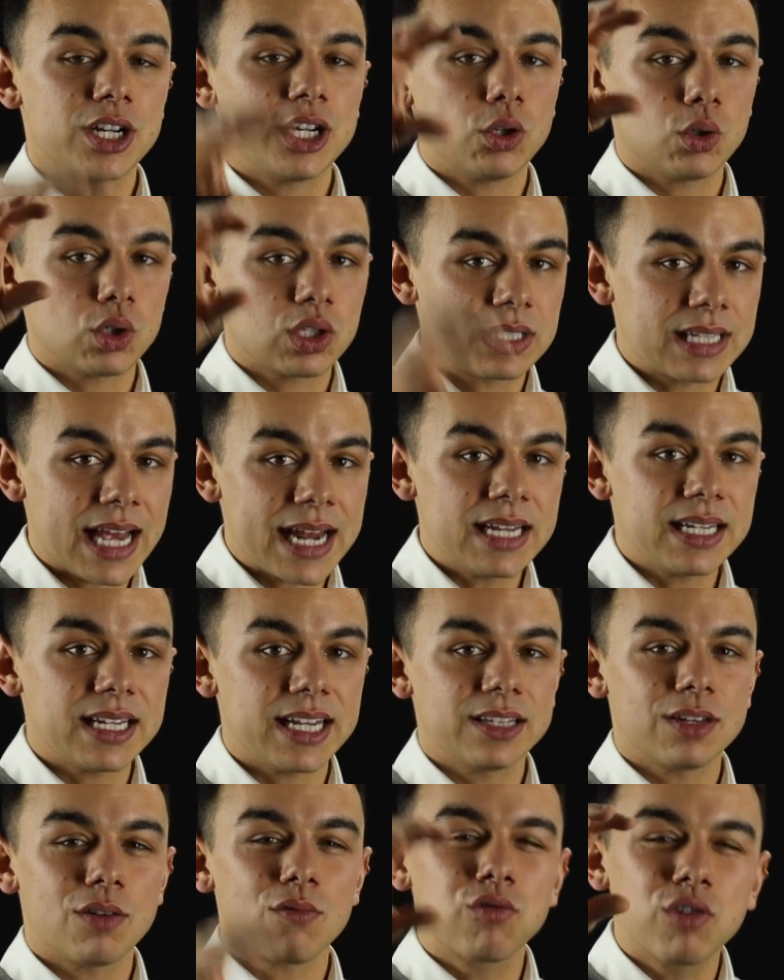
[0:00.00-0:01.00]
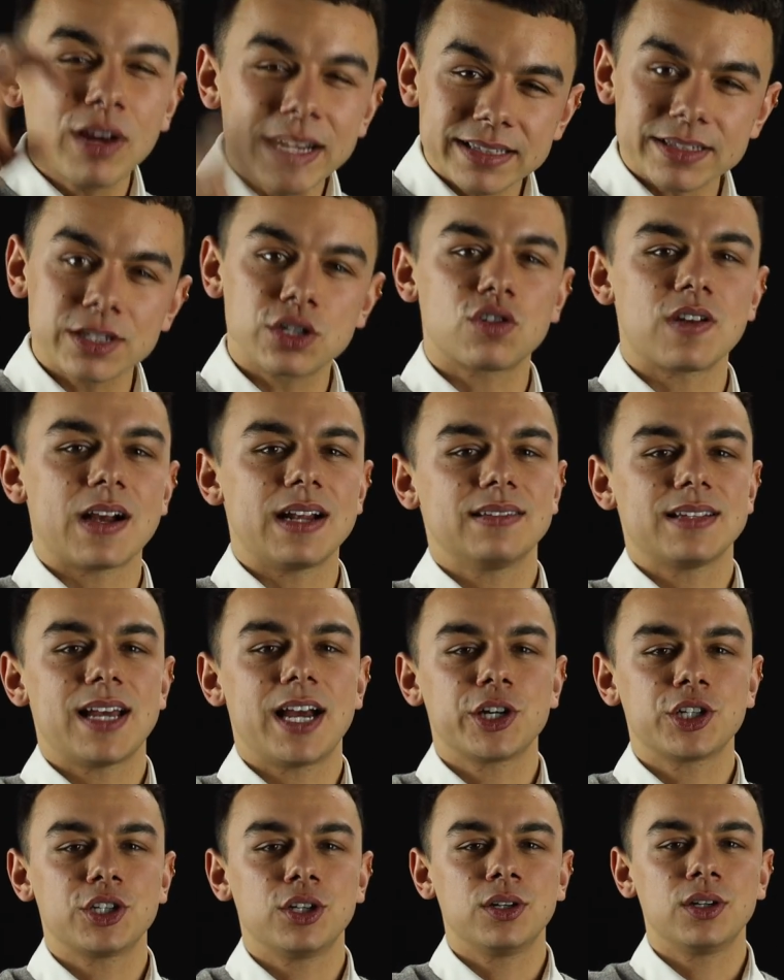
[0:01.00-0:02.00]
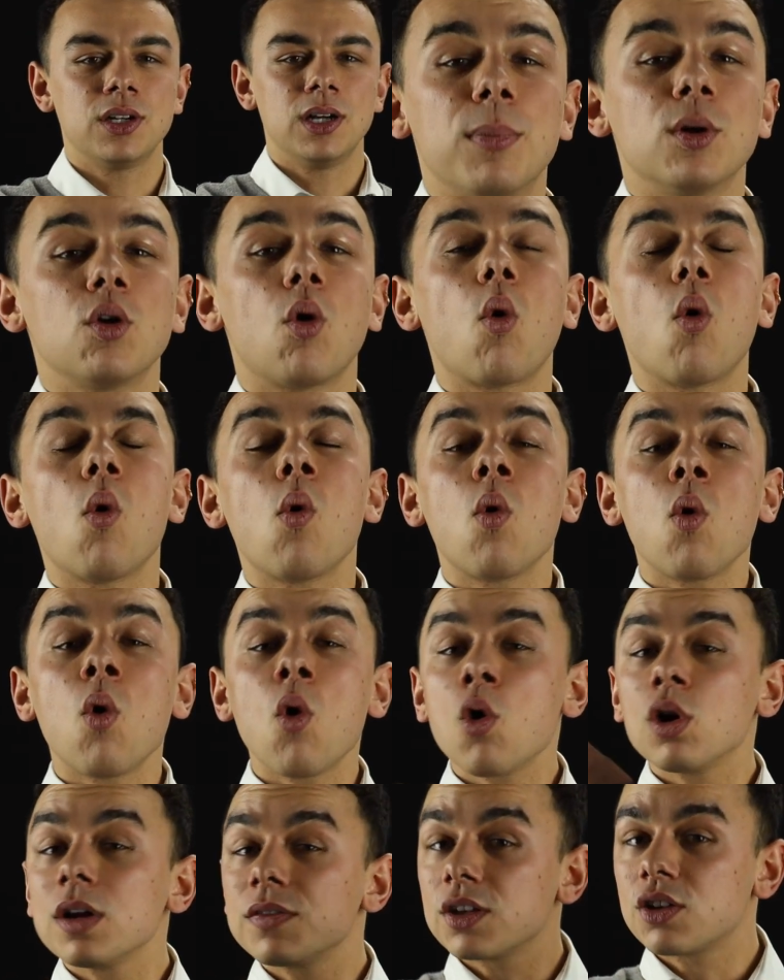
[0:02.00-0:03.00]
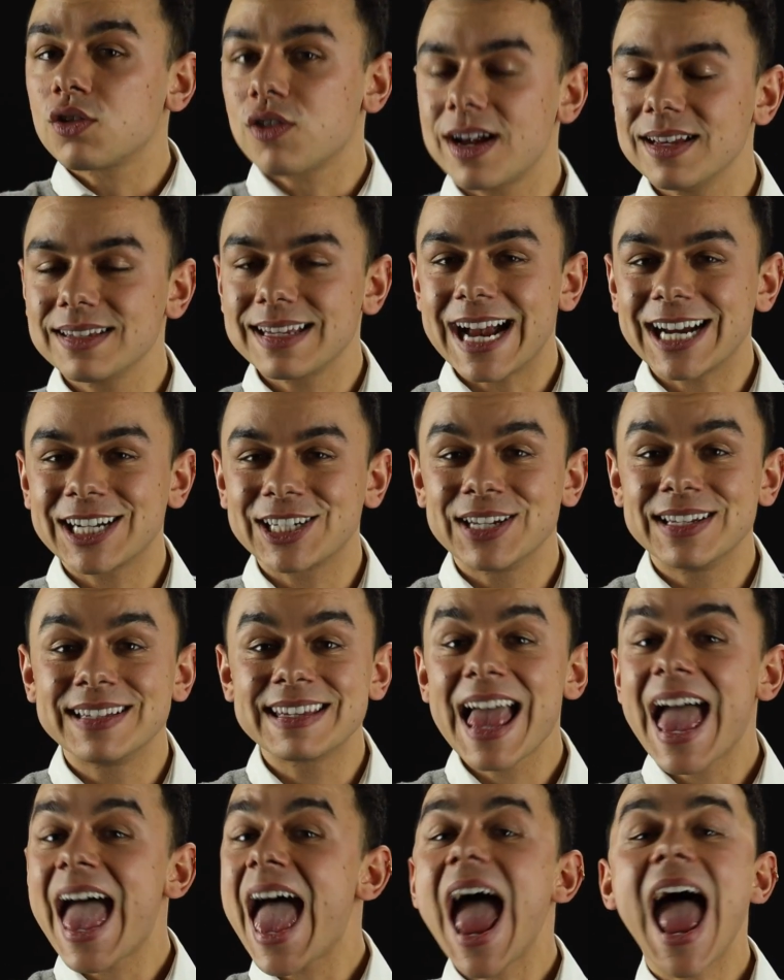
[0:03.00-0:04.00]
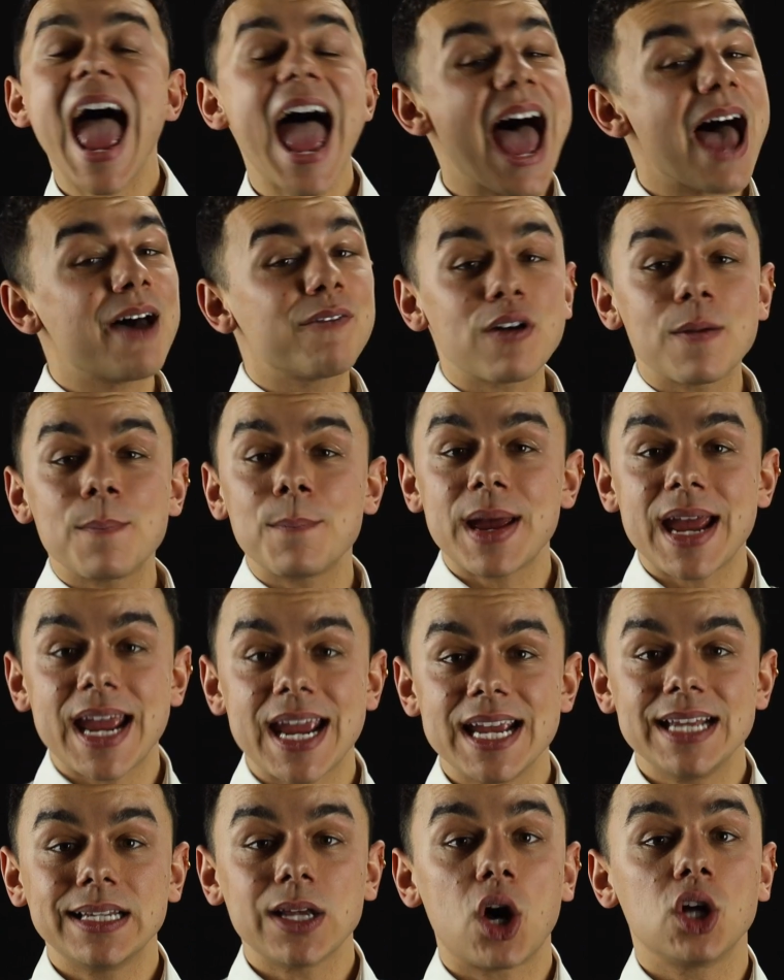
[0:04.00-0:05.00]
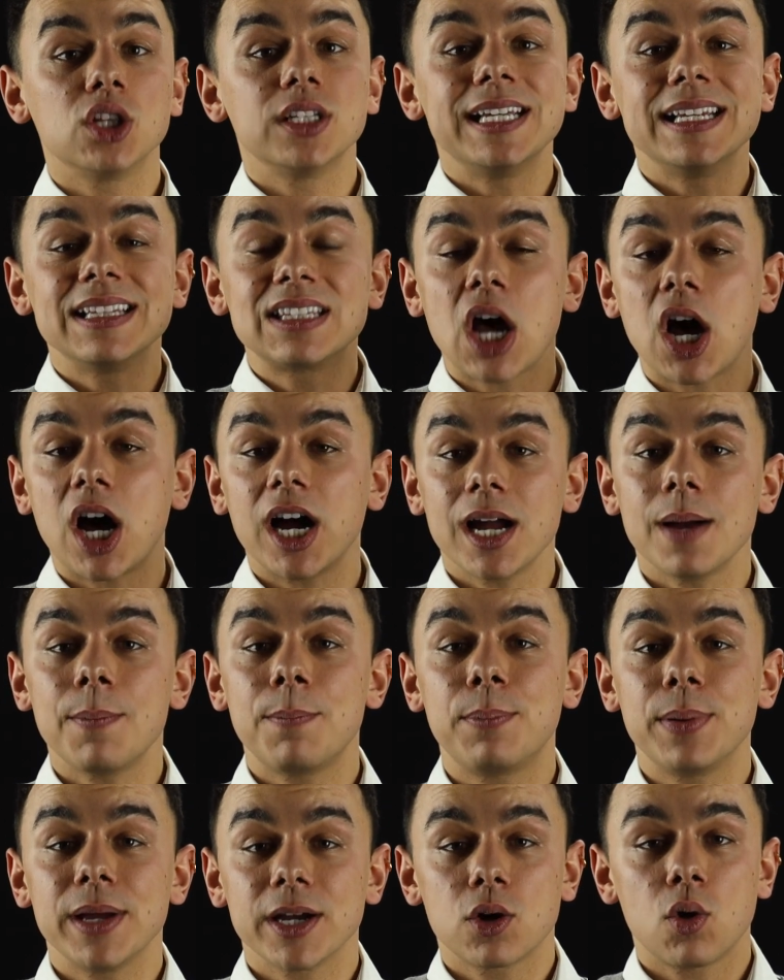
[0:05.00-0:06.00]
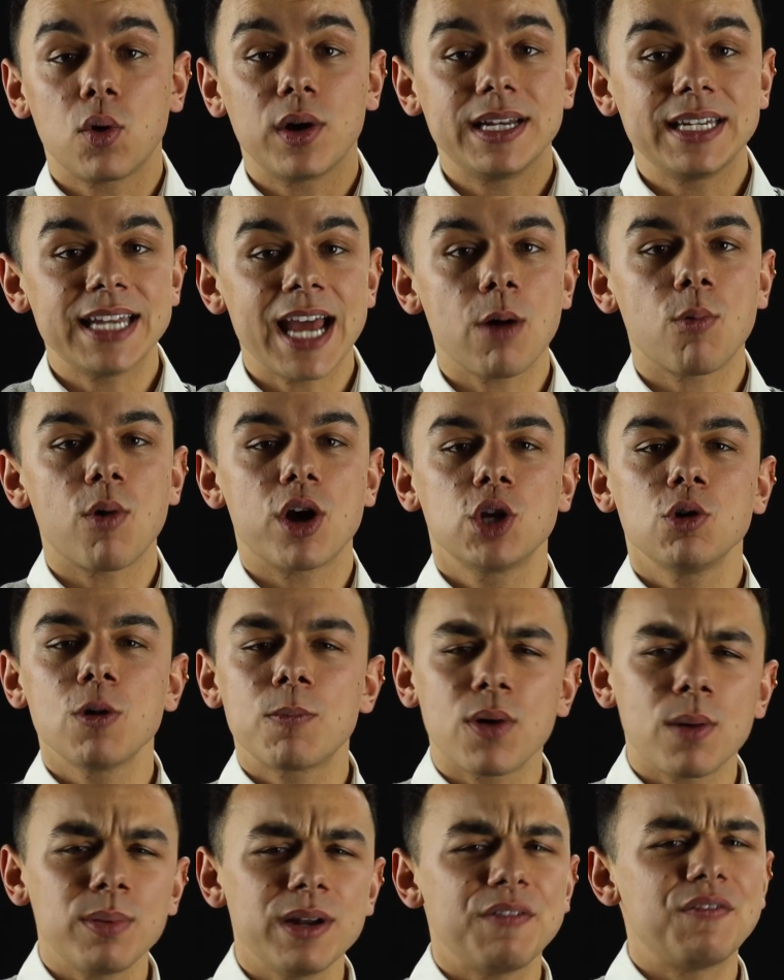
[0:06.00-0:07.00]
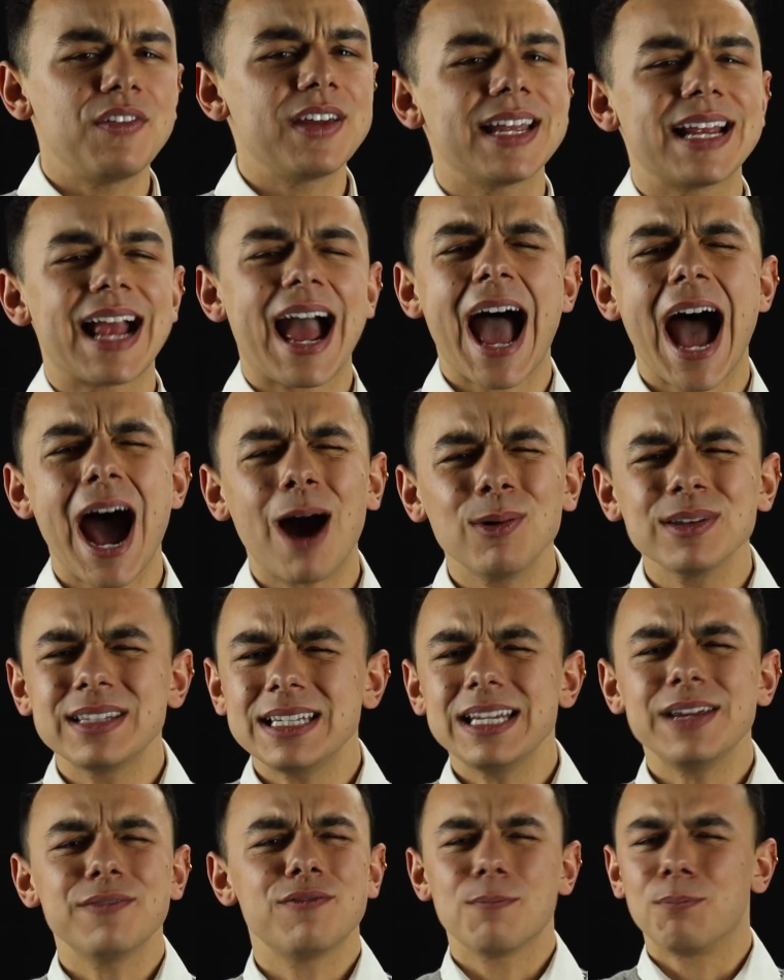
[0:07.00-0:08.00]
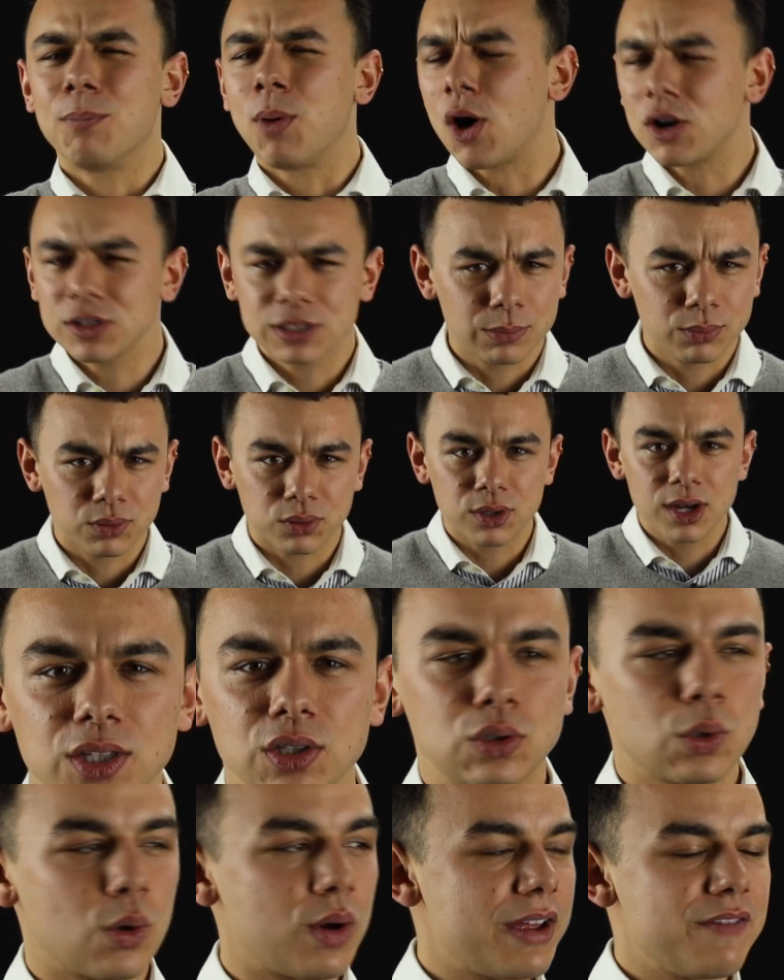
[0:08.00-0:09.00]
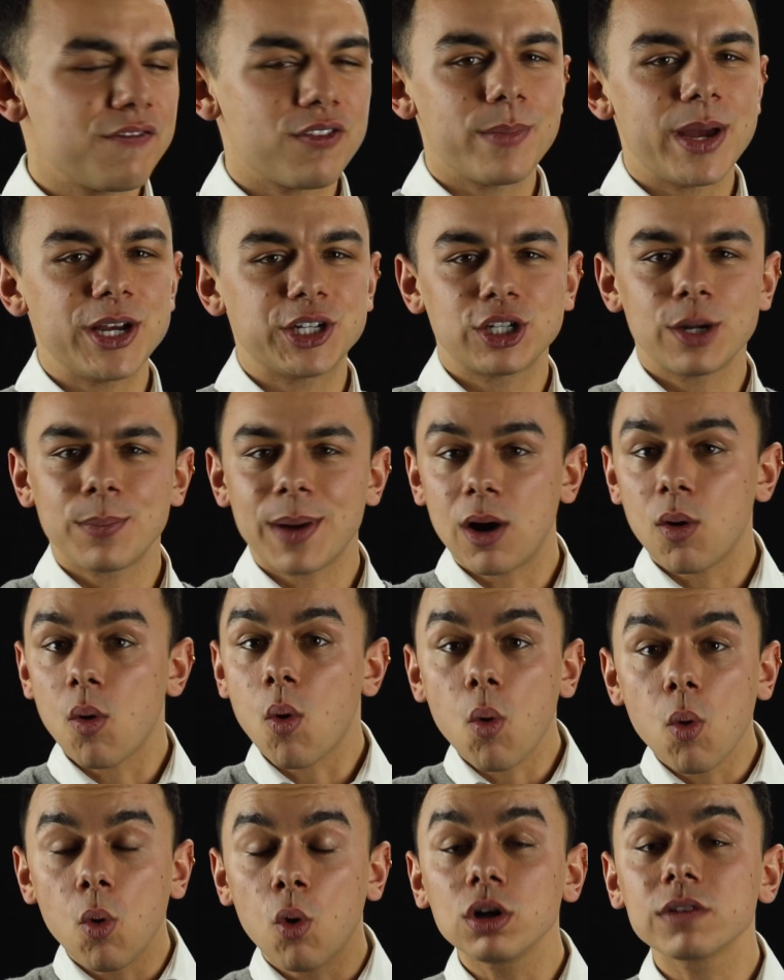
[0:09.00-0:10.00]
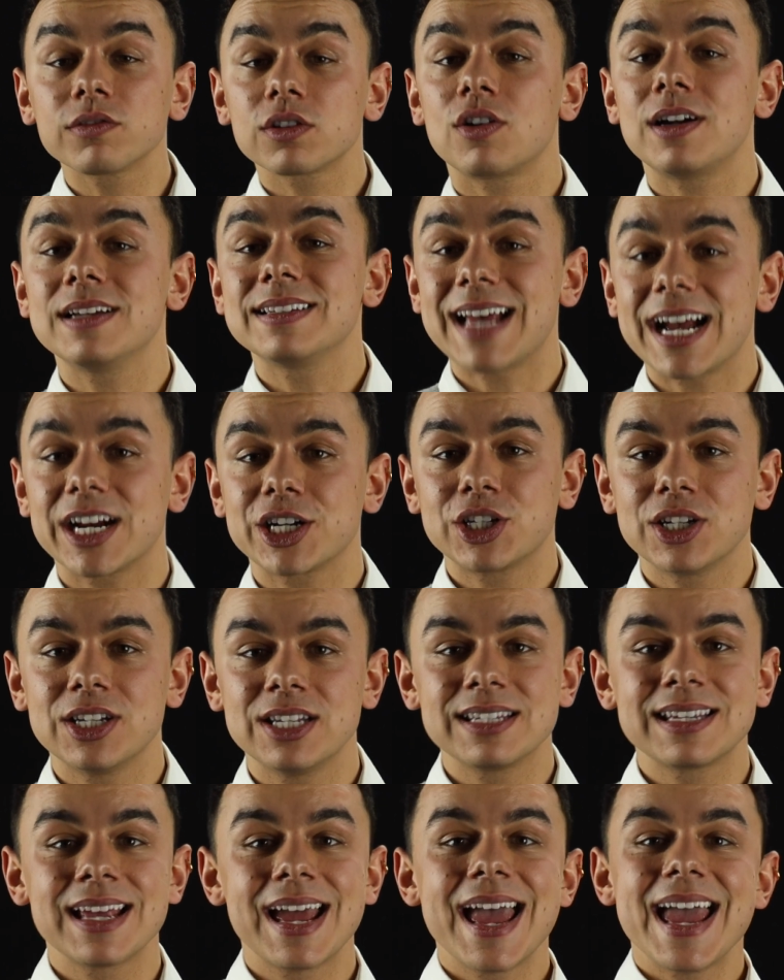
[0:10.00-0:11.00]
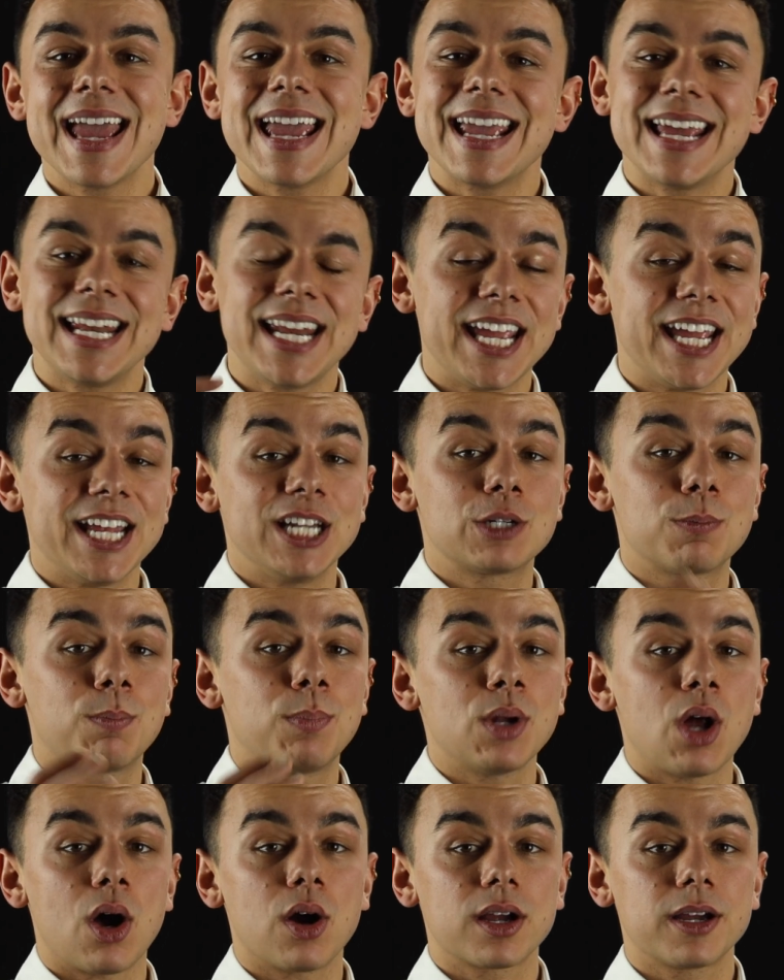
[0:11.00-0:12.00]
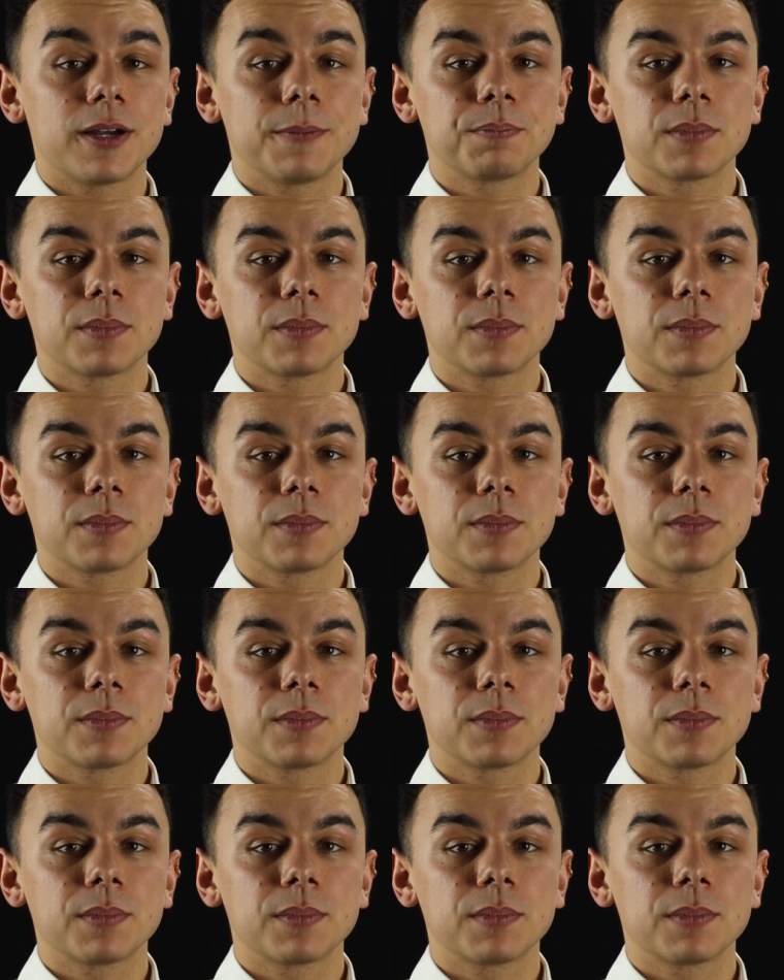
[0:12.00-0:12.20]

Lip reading: that you're sending, the recent transaction, but all of the transactions ever made on the entire Bitcoin network. You were probably thinking, how is it even possible to store information about all of the transactions in each block?